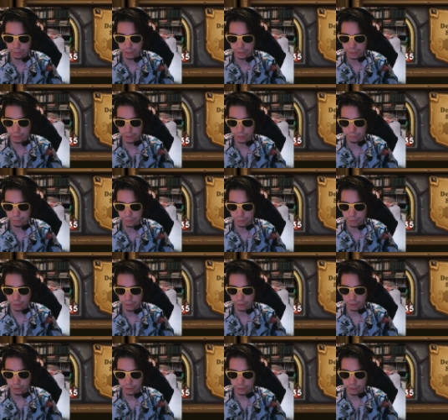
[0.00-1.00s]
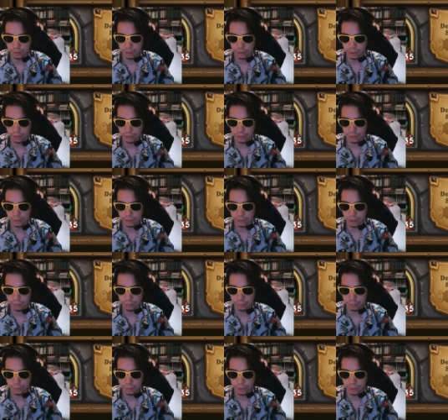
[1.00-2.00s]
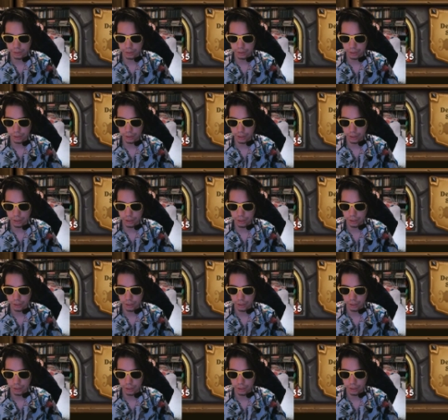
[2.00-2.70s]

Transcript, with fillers: have nice drops right here.